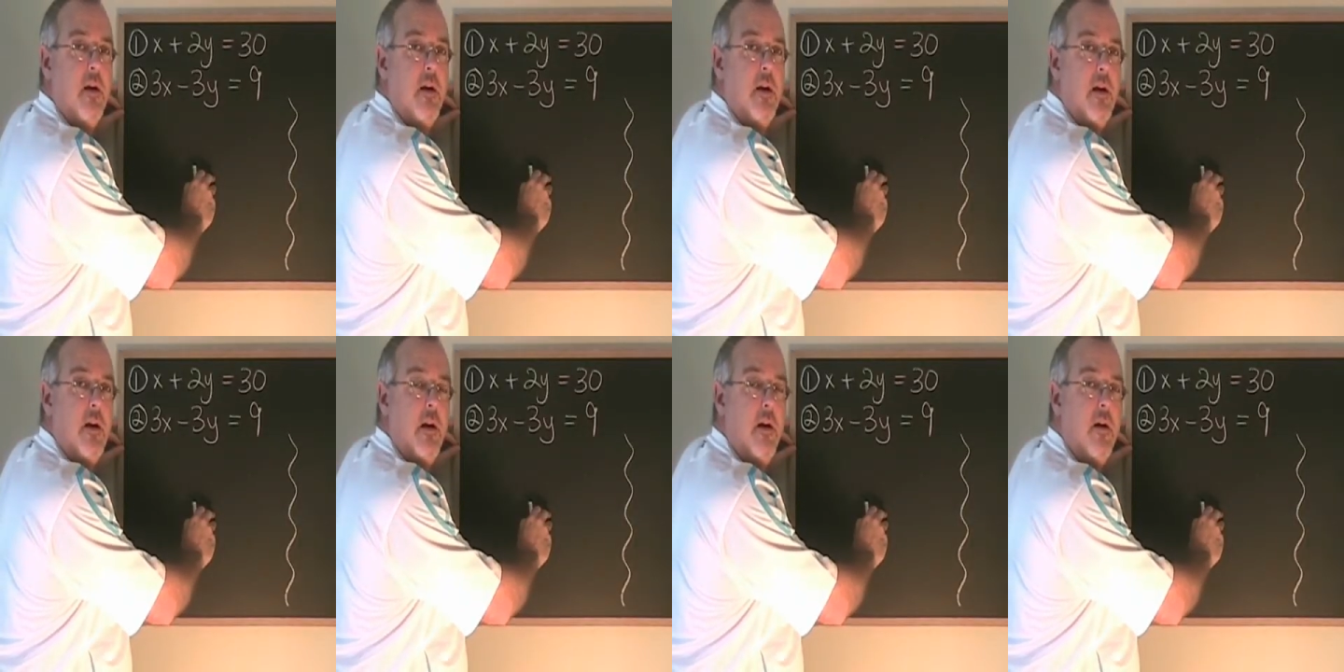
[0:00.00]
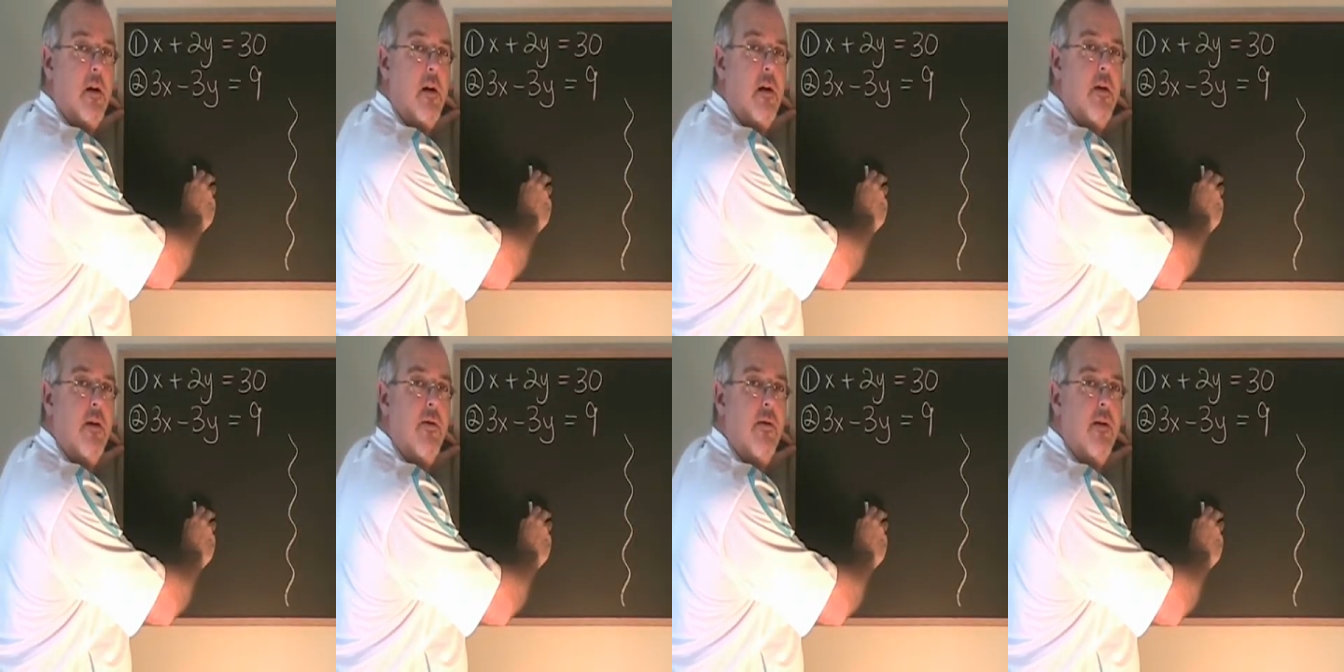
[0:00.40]
In
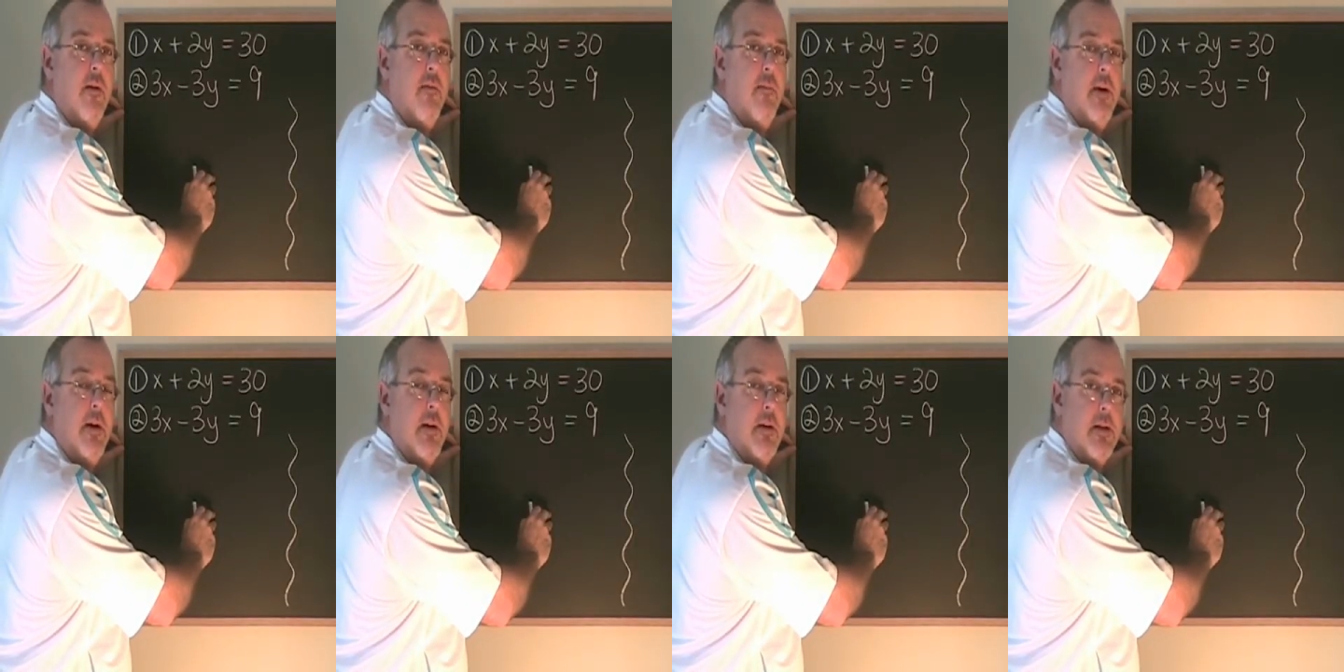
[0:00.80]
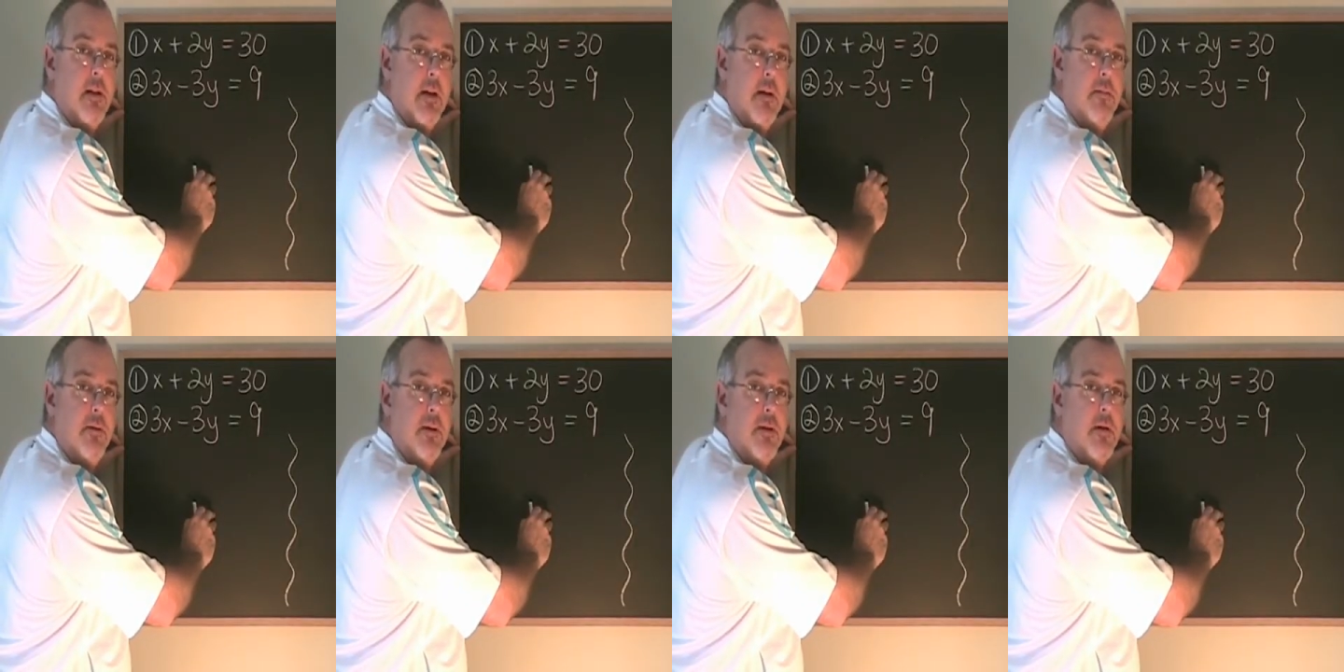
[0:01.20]
all three of my
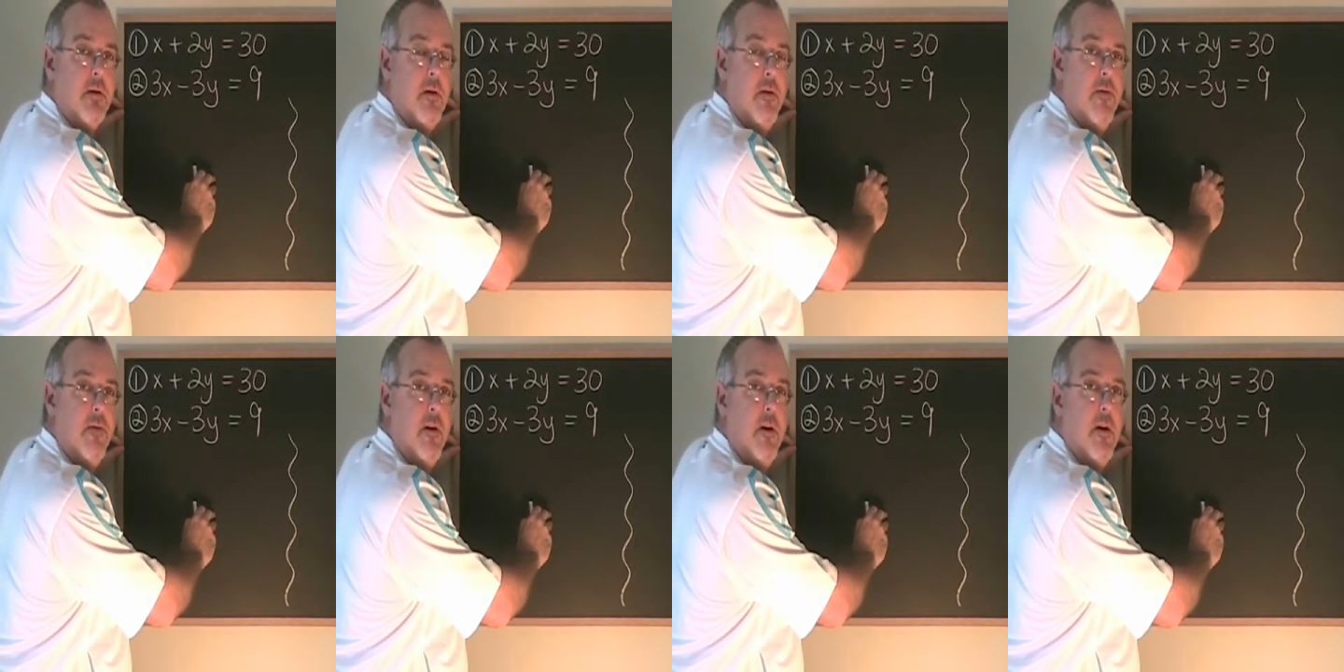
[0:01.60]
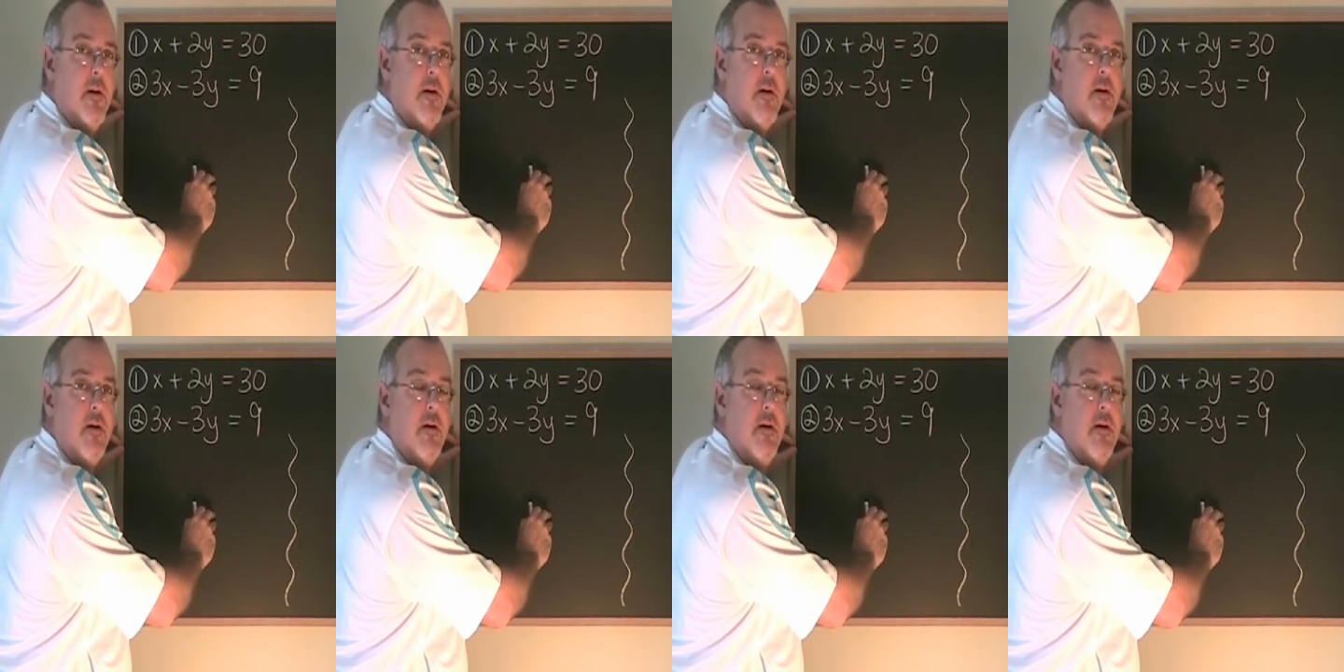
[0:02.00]
examples so far,